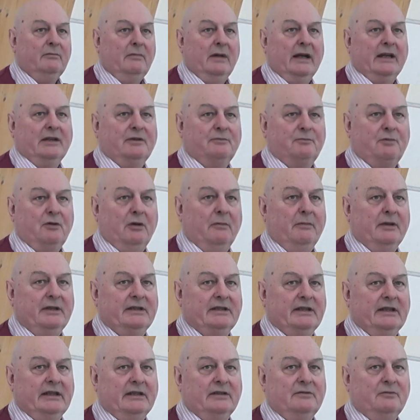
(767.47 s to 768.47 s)
makes
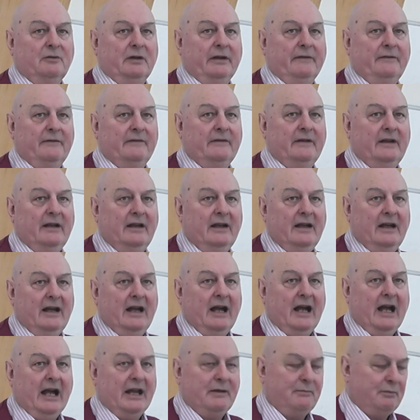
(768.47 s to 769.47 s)
promises with
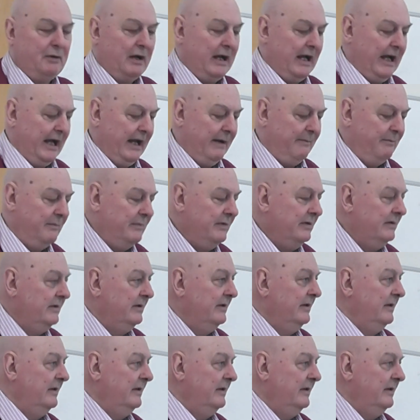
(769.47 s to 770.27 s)
Abraham,